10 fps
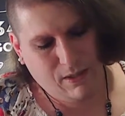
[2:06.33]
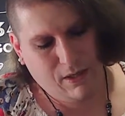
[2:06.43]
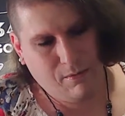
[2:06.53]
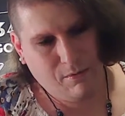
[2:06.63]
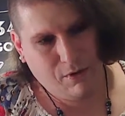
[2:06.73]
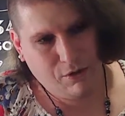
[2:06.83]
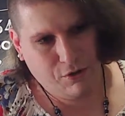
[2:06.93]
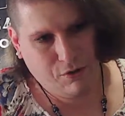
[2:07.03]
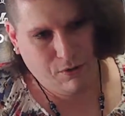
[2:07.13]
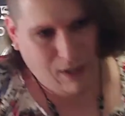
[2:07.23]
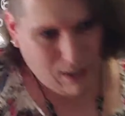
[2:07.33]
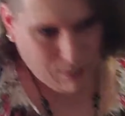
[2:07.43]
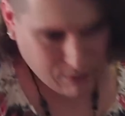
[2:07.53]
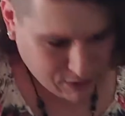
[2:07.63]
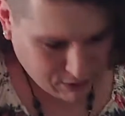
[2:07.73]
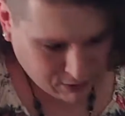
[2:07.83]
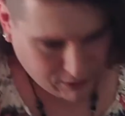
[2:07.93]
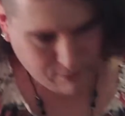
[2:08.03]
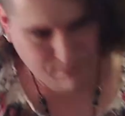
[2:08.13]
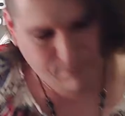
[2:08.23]
I'm going to show you how it's
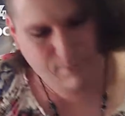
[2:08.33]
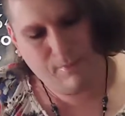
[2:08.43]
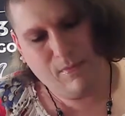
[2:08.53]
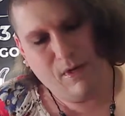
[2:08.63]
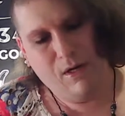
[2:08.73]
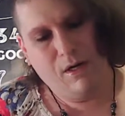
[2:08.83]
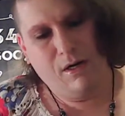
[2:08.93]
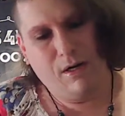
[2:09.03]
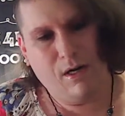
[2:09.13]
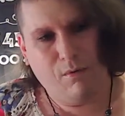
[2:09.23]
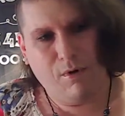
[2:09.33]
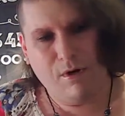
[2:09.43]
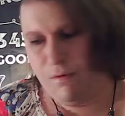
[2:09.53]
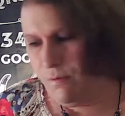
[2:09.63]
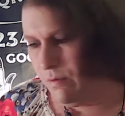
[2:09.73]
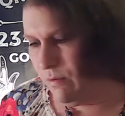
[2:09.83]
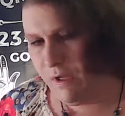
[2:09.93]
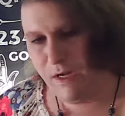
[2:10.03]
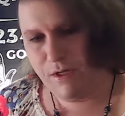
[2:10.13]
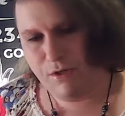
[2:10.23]
done. Now, when you
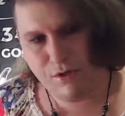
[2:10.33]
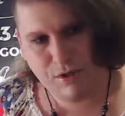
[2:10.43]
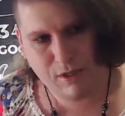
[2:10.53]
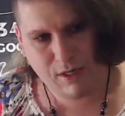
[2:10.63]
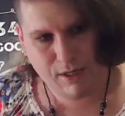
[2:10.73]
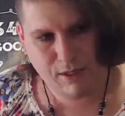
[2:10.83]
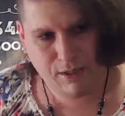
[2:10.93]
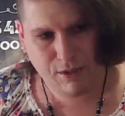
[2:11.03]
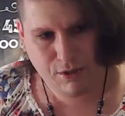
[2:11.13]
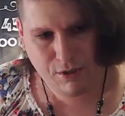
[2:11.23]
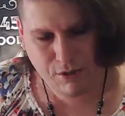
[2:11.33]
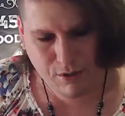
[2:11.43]
light your sage,